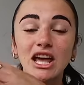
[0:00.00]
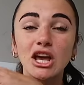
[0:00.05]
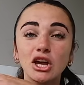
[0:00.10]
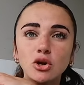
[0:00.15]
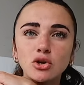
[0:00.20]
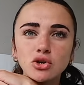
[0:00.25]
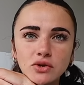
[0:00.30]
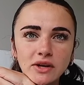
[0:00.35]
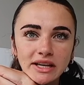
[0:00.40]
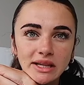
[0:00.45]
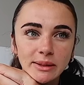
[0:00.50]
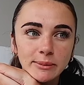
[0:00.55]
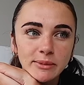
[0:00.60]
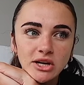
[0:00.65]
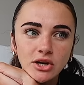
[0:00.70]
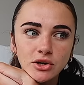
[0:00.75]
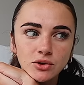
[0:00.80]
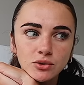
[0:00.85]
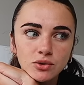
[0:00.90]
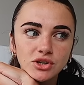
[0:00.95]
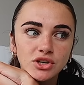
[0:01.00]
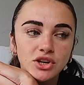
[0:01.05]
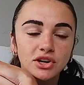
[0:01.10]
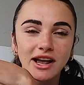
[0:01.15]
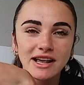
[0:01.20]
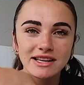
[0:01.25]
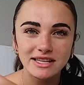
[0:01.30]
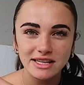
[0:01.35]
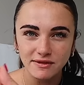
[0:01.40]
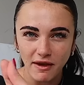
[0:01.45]
Go do it. Let me know your
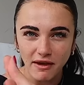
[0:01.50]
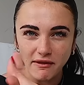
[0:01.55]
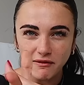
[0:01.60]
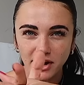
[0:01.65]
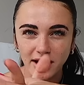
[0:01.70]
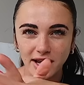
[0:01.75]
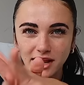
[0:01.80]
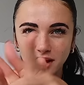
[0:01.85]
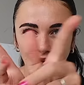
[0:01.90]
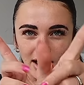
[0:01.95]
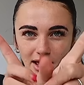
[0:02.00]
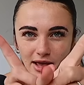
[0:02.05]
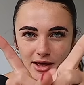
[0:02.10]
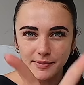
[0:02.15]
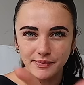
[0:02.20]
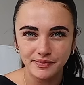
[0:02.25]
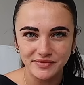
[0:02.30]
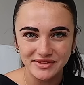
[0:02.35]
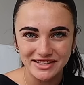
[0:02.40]
guys' favorite um,